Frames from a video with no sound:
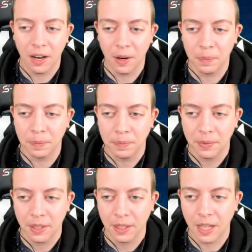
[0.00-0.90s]
um,
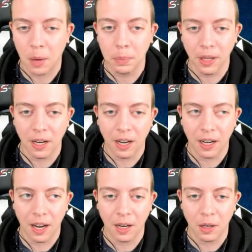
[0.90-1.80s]
that
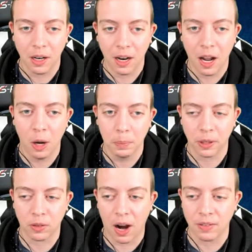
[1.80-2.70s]
bleeding and and help
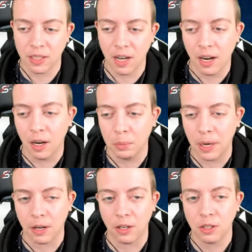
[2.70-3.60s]
the graft stay on
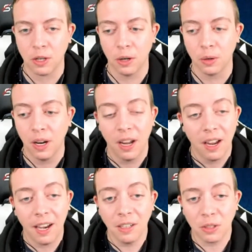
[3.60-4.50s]
better. So
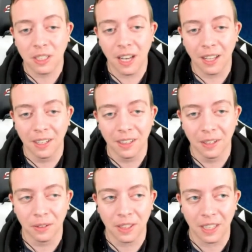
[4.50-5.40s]
interesting
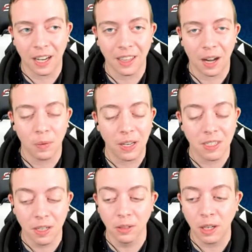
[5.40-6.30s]
little thing that we
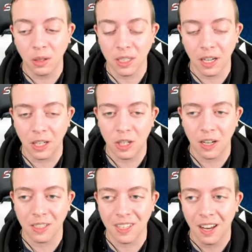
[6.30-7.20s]
still use
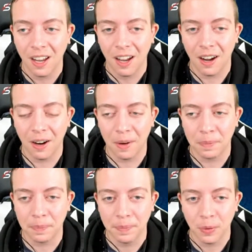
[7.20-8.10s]
leeches.
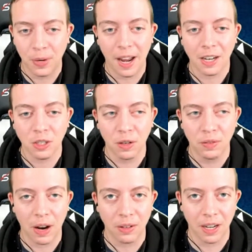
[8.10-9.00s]
Um, we actually
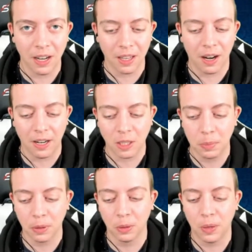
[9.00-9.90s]
found in the
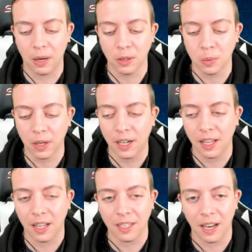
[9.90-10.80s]
hospital when I was
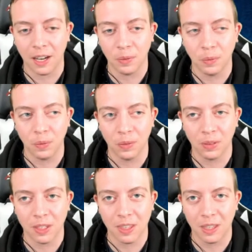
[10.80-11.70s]
working that day,
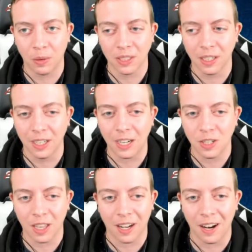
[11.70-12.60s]
there was a
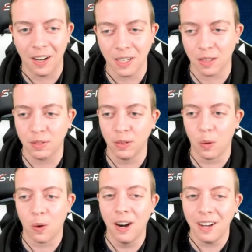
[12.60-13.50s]
leech that got onto the
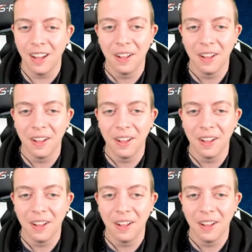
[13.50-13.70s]
floor.